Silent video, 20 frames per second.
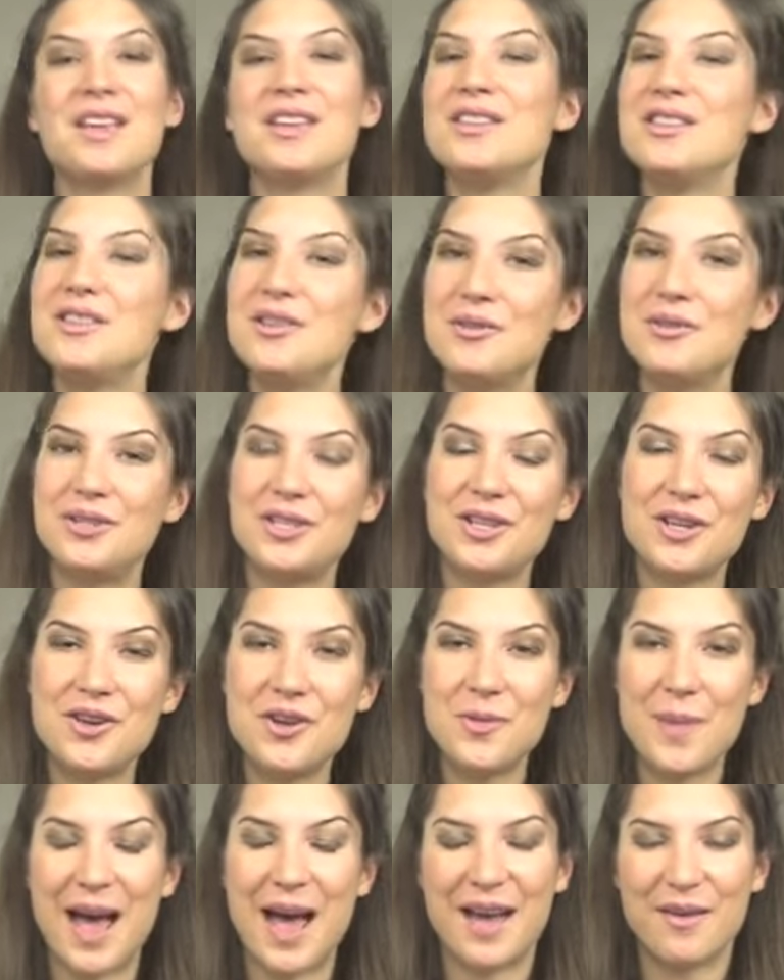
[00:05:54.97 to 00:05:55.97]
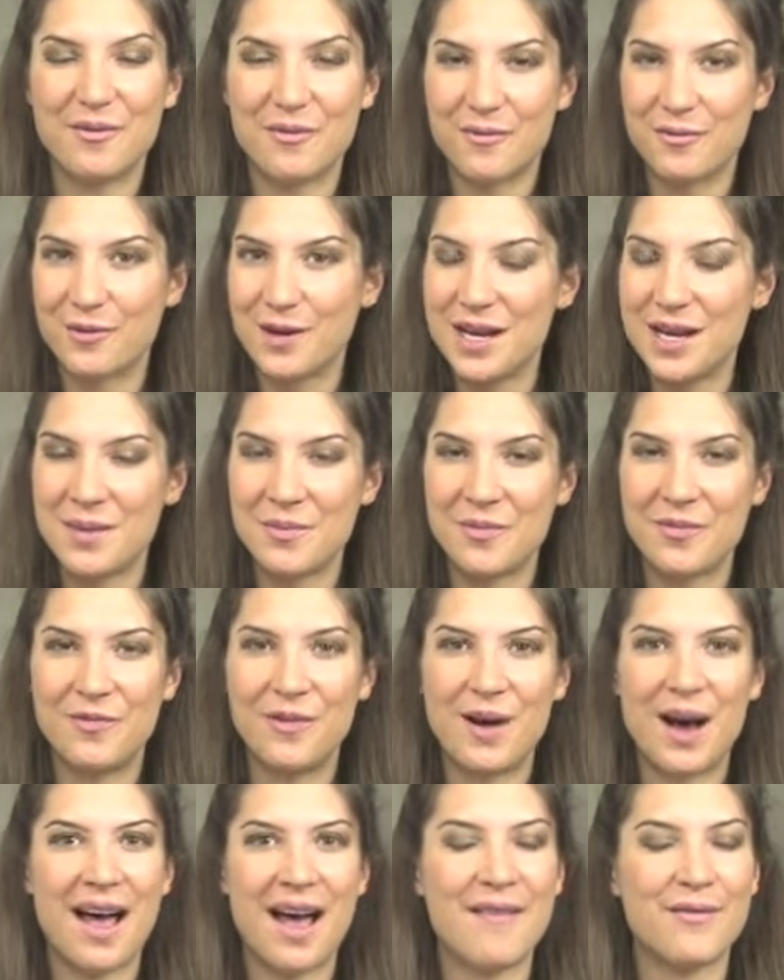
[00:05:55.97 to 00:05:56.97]
YouTube at Freedom
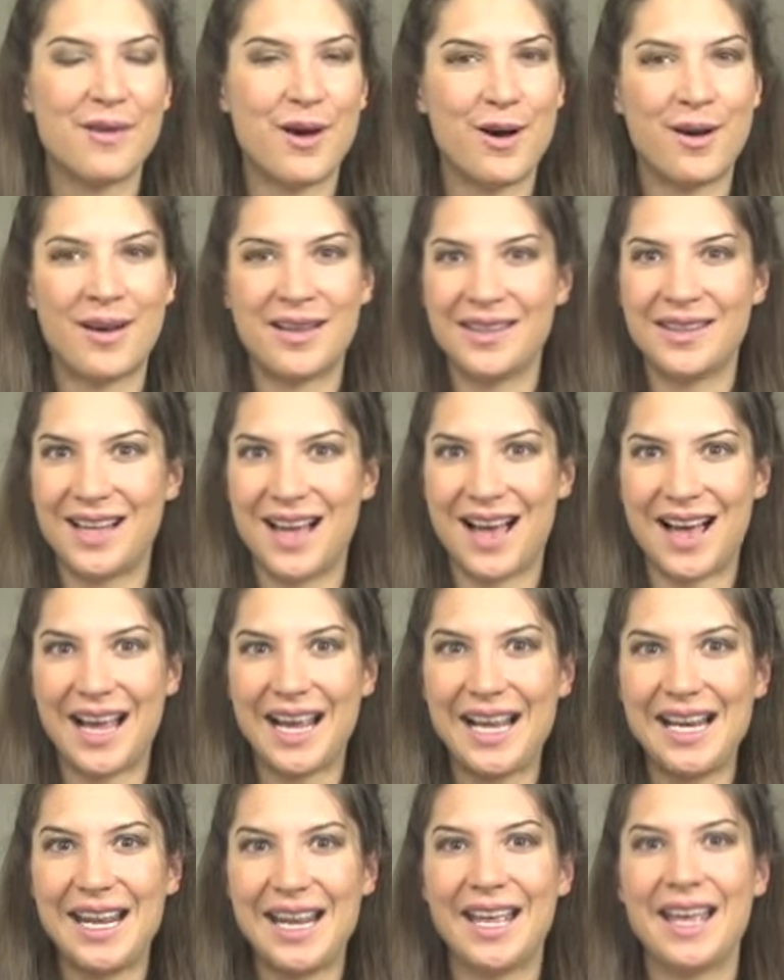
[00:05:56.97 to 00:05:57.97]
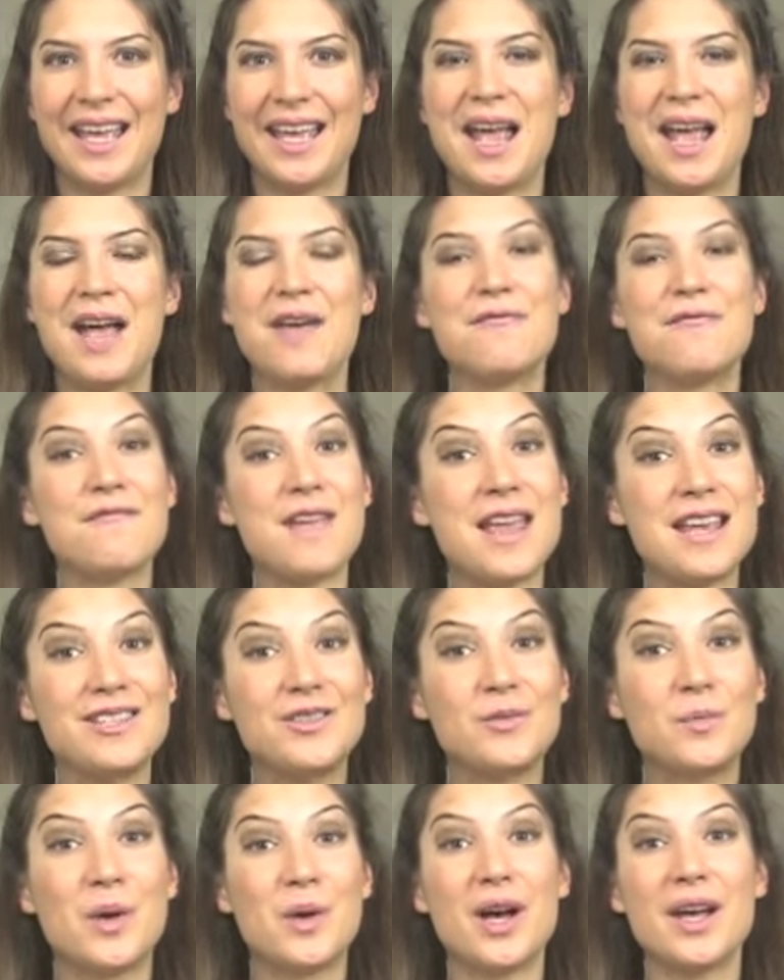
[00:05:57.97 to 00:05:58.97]
5 Online,
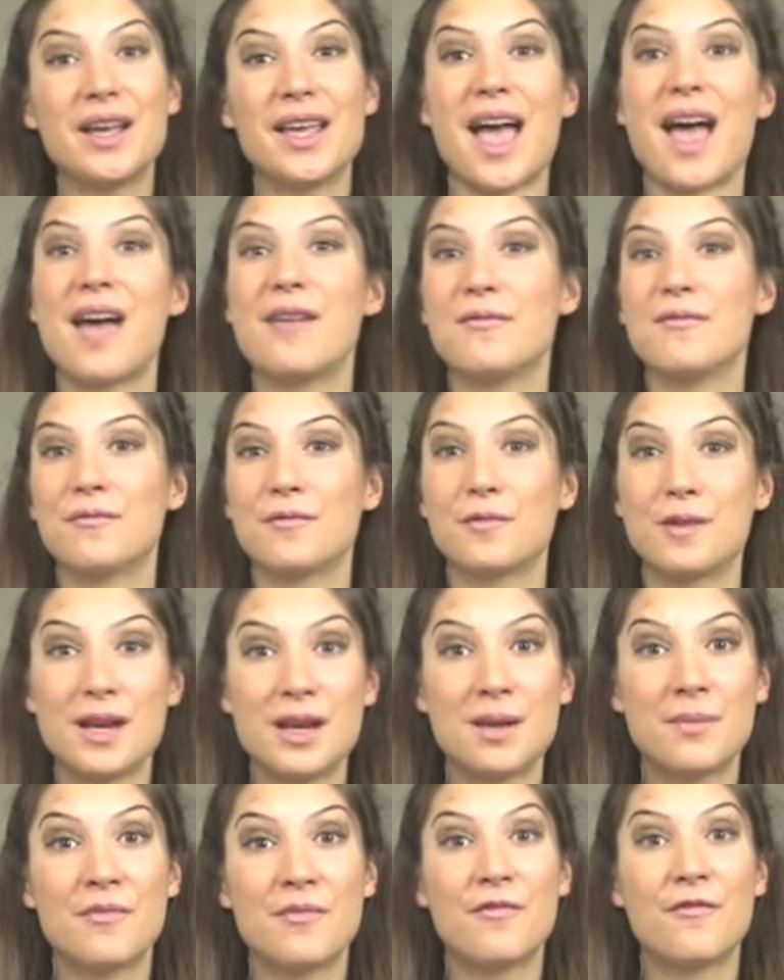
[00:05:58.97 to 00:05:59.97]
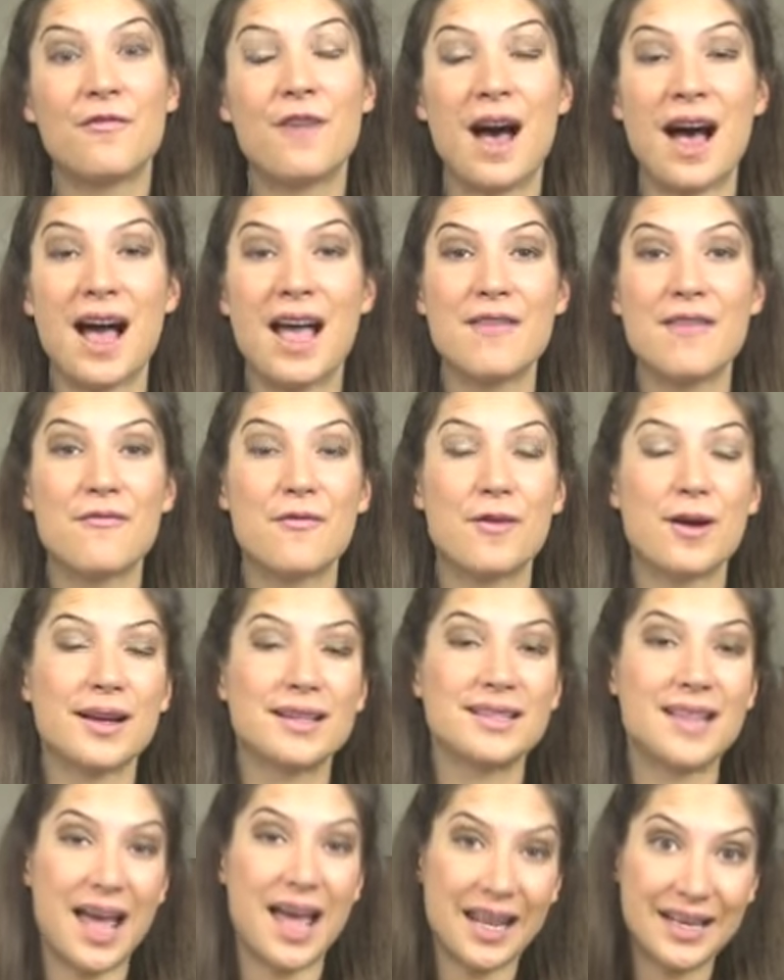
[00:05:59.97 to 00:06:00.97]
Facebook at Freedom 5 for
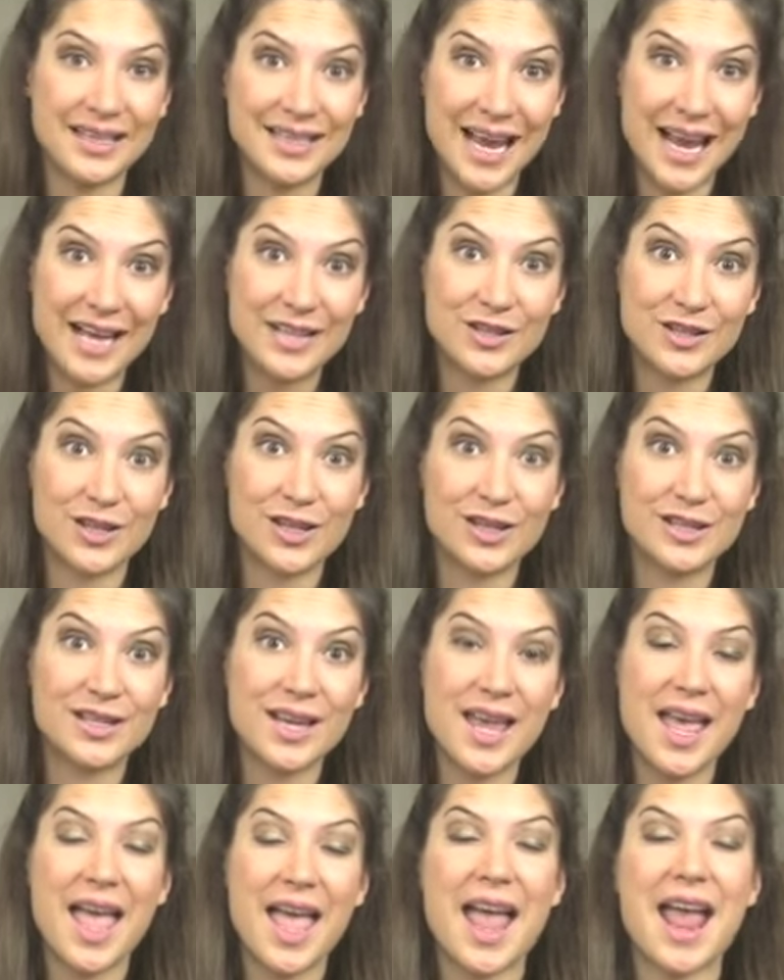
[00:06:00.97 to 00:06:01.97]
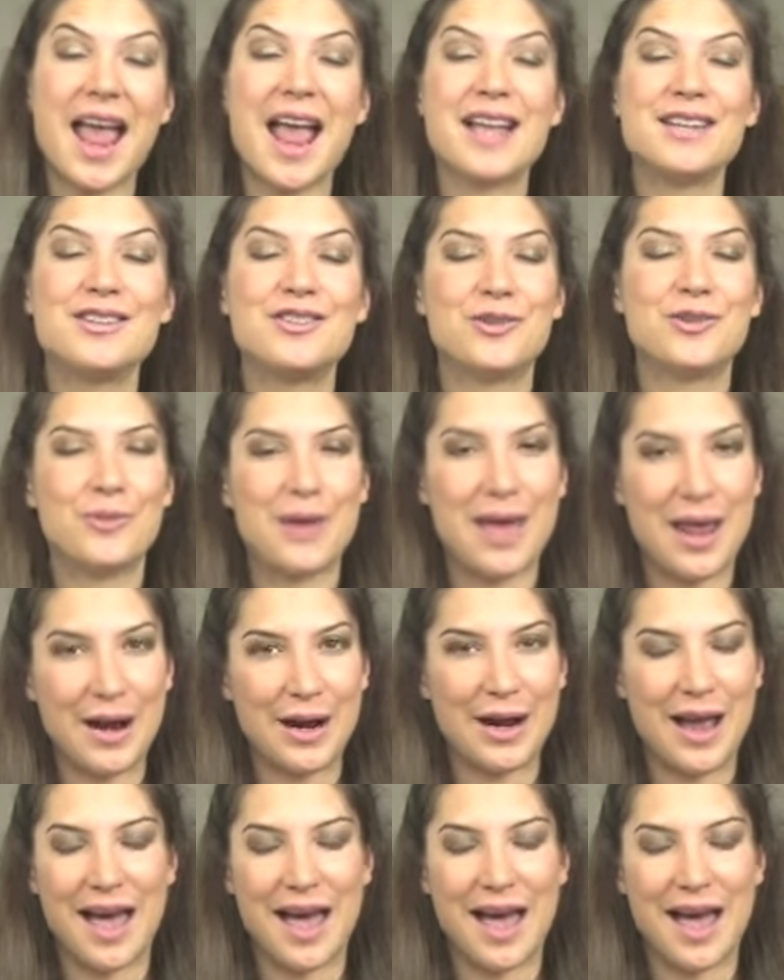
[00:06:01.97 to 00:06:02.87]
Exotic Dancers, and Twitter